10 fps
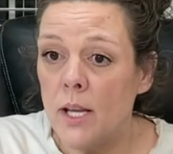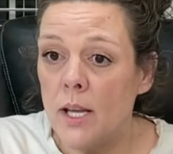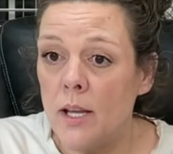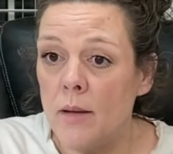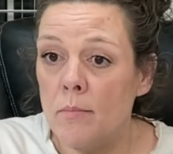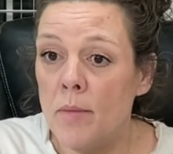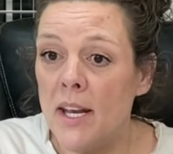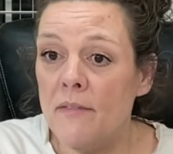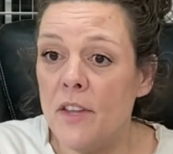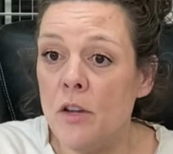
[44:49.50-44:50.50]
Um,
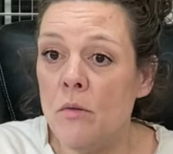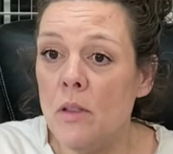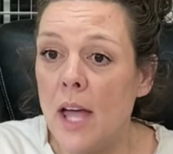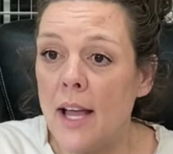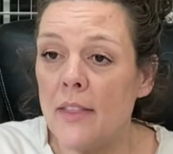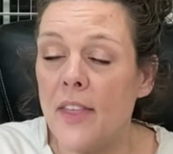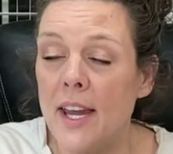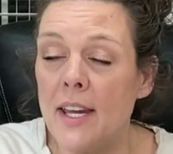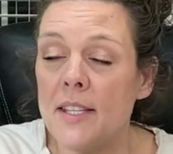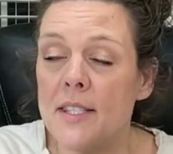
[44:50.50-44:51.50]
but if you like,
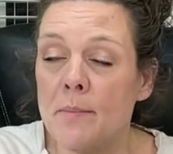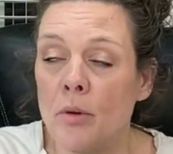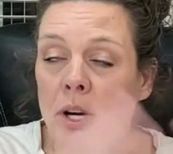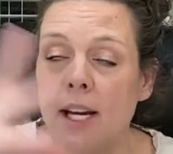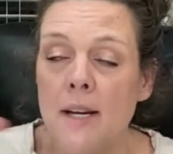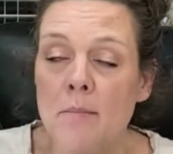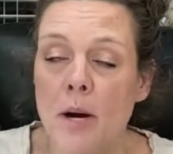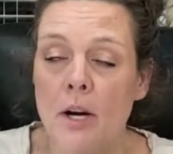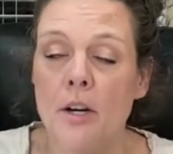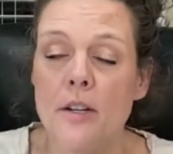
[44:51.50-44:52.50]
think spring
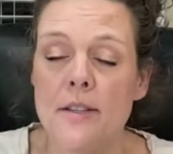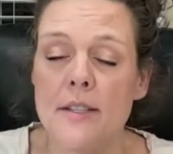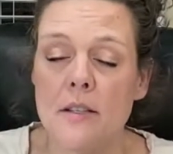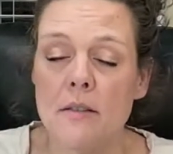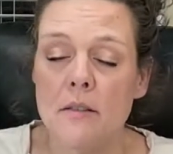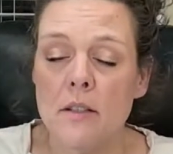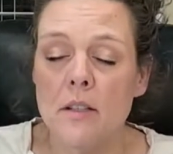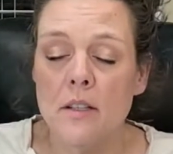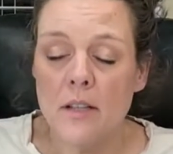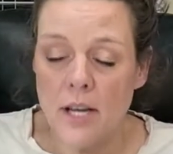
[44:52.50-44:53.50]
birds
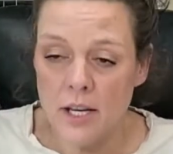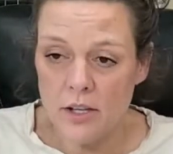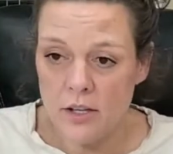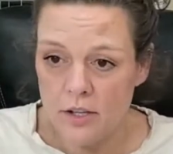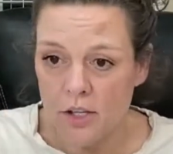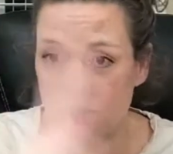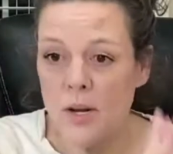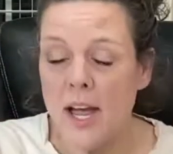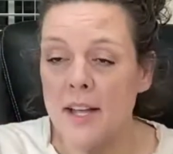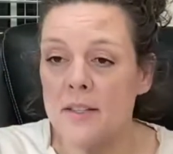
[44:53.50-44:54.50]
and you
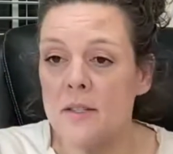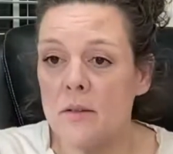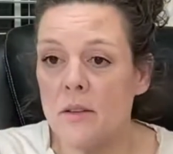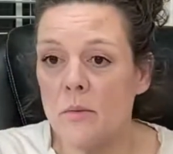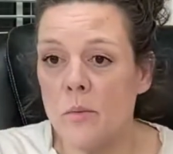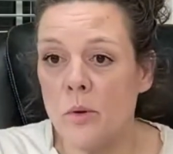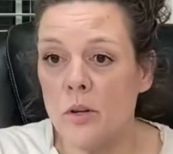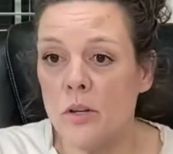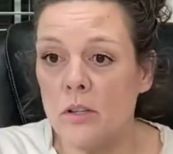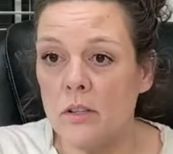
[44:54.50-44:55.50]
guys
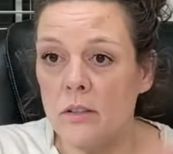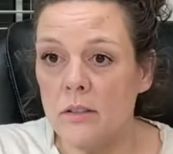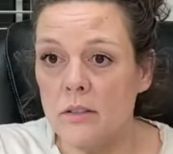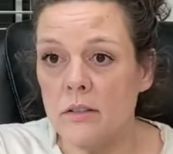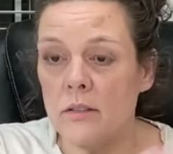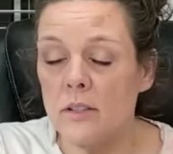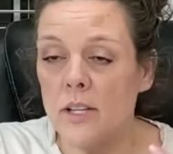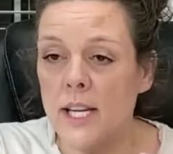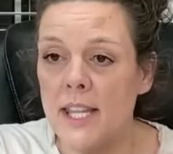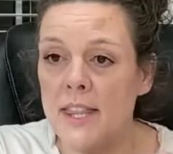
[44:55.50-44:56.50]
will
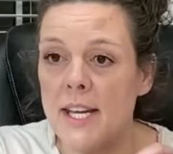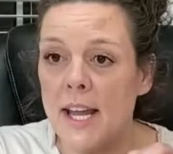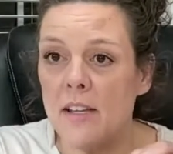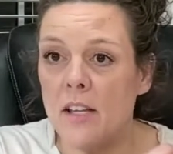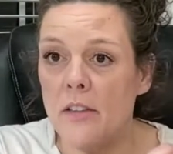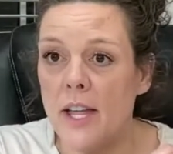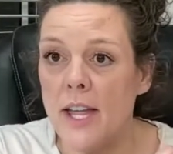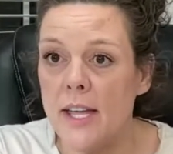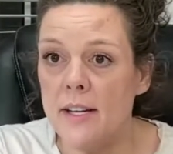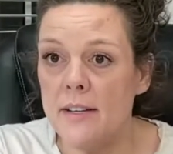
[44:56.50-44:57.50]
hit the nail on the
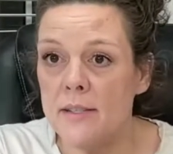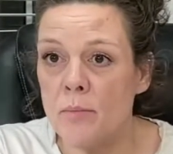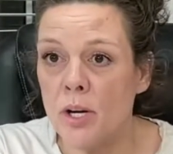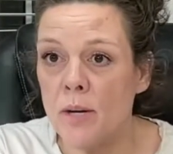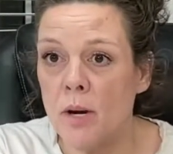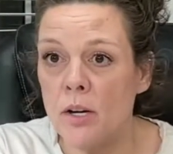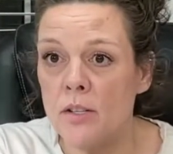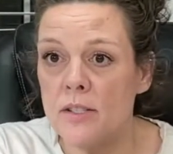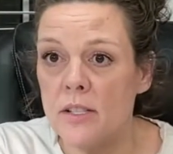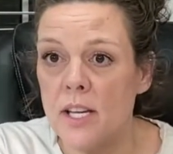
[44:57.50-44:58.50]
head. Spring
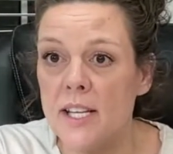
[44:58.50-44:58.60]
birds.